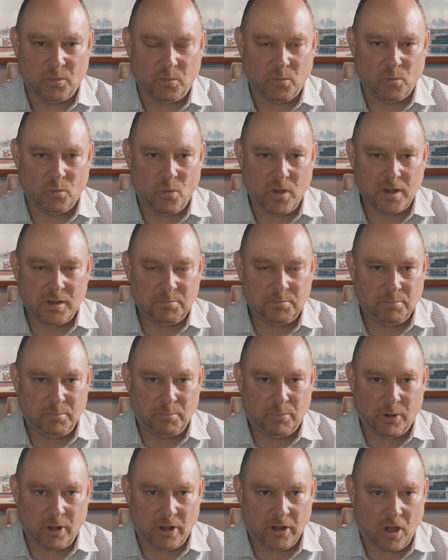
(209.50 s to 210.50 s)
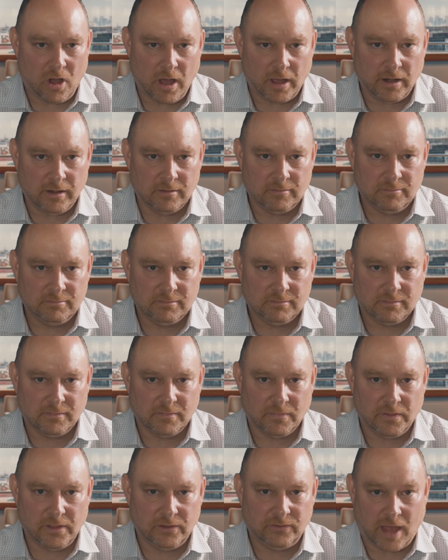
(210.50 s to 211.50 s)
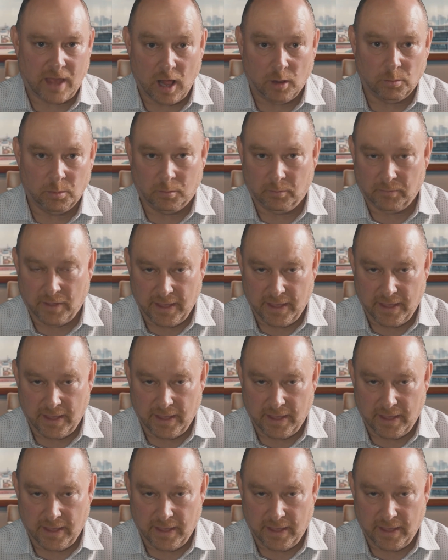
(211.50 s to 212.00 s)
What brought on this album